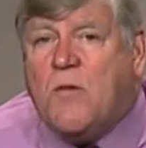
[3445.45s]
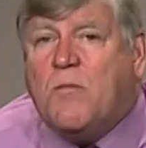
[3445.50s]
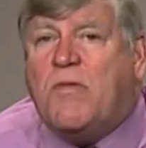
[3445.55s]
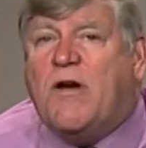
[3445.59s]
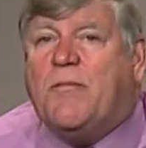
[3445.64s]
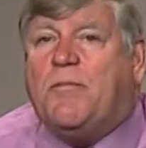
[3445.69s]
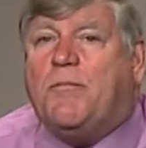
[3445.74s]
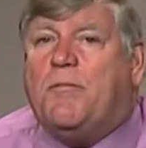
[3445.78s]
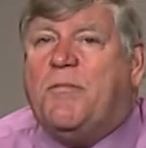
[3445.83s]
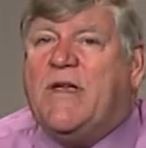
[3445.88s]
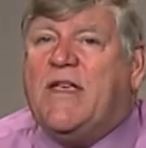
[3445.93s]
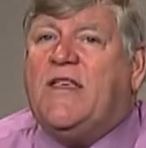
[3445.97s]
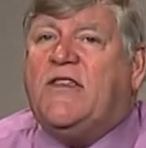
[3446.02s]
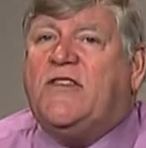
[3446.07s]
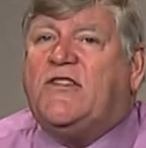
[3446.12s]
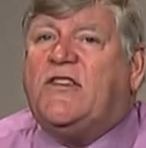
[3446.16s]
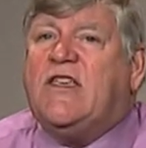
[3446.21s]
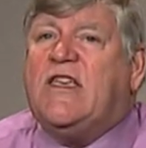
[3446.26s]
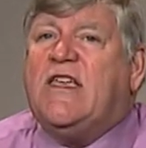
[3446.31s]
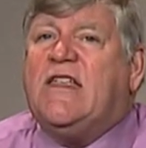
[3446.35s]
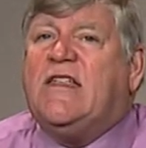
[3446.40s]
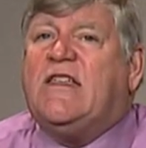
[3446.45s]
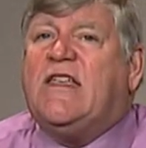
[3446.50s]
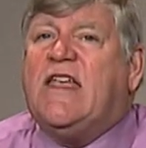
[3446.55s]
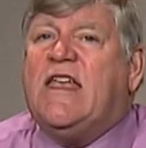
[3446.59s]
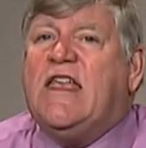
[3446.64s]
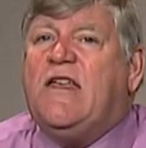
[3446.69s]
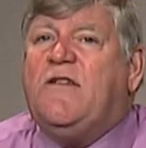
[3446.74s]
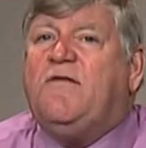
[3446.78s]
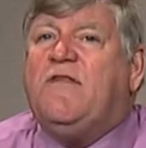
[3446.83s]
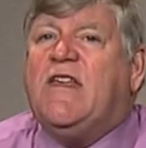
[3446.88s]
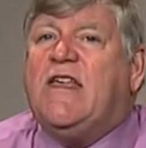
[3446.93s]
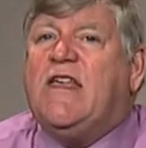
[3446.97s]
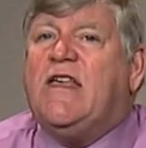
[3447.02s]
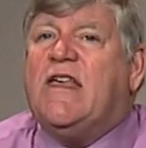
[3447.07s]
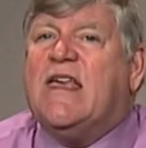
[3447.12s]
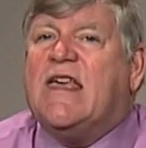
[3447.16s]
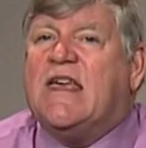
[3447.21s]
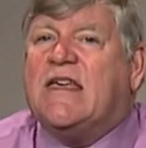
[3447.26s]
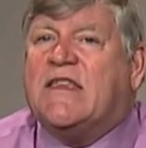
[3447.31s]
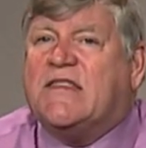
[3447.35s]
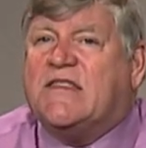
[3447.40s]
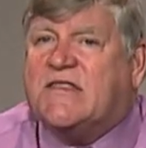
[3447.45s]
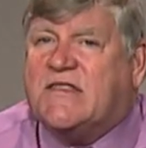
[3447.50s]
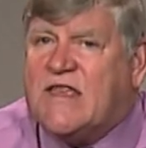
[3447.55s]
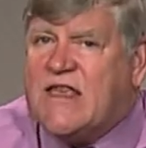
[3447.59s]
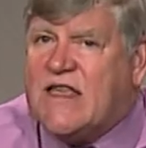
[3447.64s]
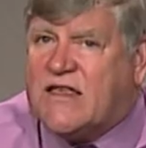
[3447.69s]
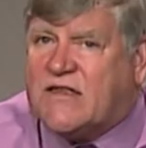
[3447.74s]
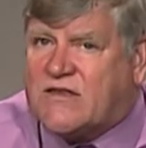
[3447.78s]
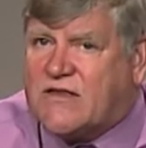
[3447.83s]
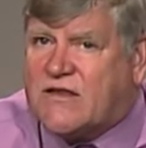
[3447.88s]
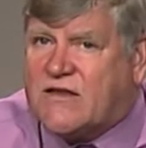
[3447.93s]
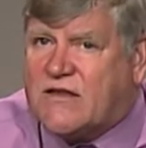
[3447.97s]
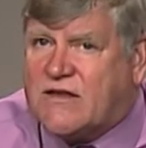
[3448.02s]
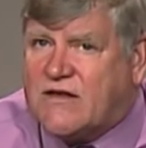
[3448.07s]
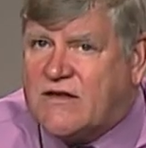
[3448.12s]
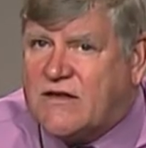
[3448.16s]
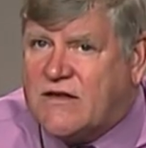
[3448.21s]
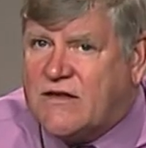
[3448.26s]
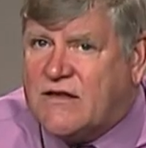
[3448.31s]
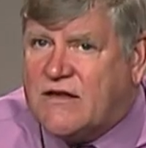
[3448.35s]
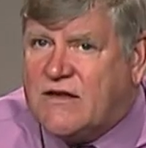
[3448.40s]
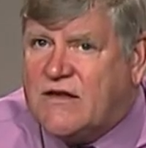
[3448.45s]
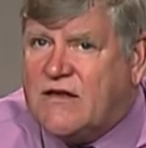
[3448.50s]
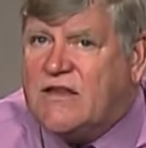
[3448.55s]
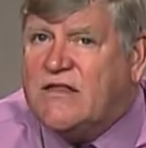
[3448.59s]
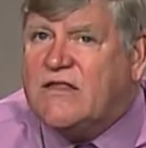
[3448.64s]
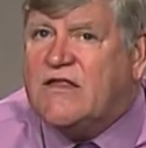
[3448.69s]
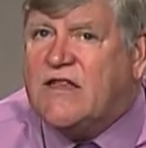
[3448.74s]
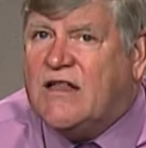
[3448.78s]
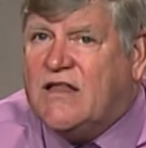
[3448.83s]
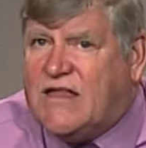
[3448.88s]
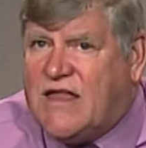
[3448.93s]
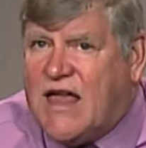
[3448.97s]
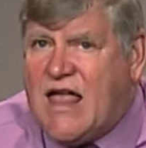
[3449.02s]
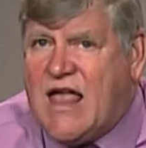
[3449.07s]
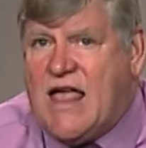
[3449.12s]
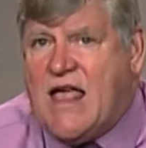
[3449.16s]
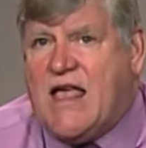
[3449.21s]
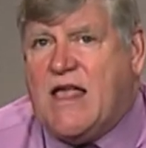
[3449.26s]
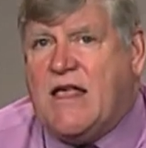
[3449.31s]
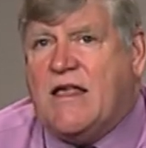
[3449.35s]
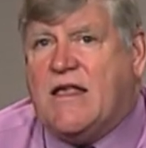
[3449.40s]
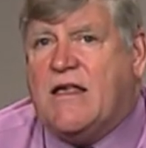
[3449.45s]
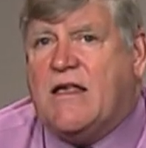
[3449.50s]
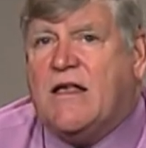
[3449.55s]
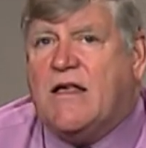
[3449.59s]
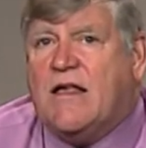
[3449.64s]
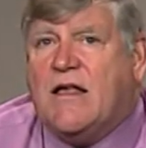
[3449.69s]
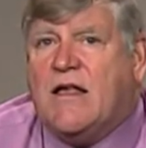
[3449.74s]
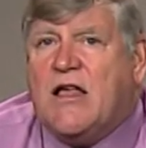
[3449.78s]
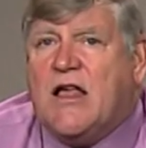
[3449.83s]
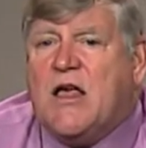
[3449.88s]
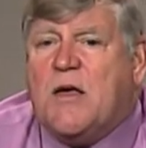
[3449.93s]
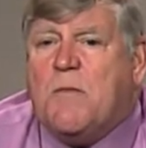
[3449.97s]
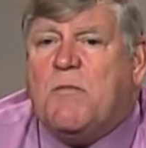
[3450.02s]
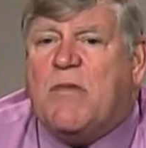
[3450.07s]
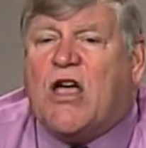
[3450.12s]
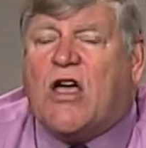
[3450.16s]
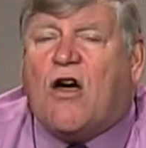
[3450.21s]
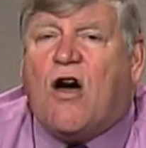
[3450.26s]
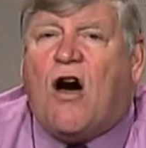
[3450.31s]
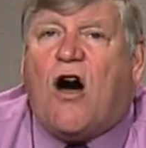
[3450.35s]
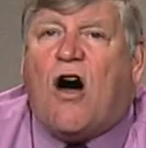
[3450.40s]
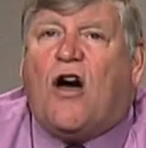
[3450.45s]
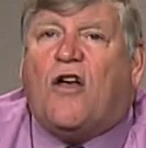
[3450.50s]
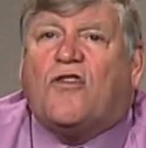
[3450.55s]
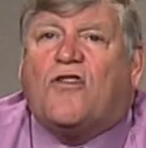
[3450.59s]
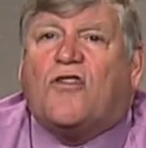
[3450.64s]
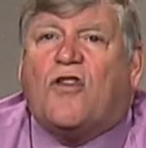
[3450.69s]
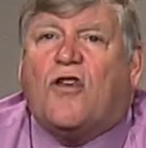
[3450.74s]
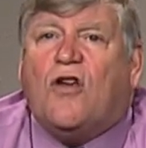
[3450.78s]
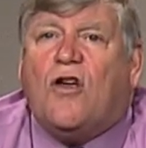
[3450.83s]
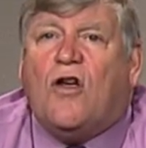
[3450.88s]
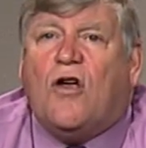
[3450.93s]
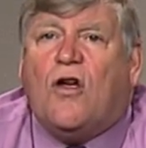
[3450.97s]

But BCTV exists today because